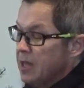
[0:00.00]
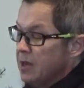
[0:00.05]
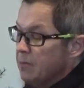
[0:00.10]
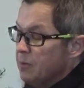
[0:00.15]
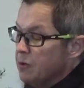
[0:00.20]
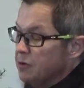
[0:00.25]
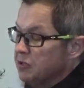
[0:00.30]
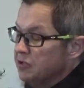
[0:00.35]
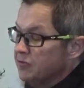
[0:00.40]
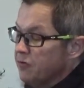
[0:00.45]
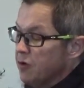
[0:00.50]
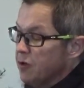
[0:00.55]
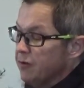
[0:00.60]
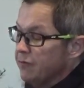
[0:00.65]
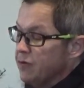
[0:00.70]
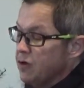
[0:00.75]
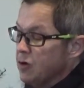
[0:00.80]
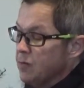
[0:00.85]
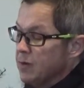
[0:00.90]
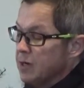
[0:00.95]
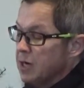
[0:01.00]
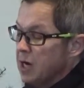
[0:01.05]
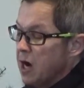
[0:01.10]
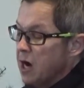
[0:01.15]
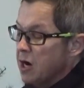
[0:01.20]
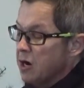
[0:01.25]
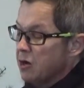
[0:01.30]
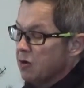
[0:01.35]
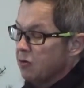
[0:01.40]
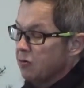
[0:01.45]
Boats full of human
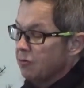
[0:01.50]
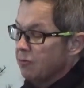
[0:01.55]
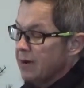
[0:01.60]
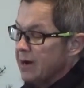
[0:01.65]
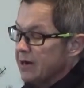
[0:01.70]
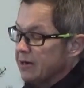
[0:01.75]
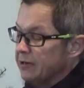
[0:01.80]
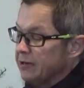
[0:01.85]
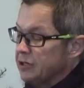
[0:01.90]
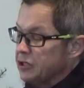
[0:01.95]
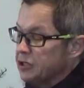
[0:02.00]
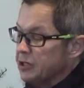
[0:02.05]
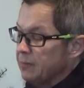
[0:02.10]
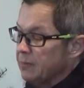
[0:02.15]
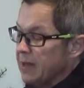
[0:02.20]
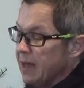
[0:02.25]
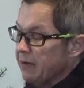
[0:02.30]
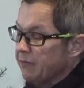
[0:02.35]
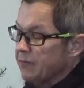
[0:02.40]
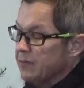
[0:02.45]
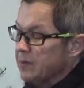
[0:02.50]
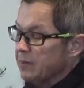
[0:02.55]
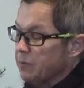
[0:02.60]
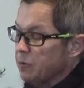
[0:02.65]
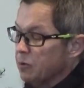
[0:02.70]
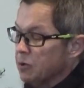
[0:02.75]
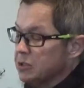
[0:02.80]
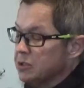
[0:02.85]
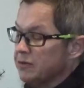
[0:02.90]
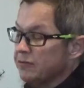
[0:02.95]
cargo regularly shipped out from the
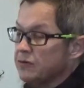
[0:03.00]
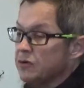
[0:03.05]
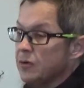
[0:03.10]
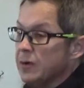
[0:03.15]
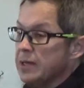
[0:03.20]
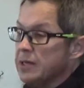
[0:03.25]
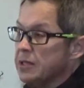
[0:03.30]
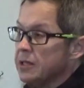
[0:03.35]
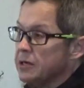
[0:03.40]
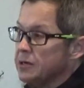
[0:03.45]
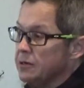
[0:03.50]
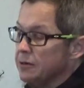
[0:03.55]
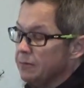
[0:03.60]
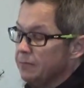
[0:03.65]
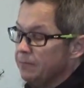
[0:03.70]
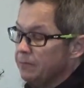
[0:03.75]
ports of New England.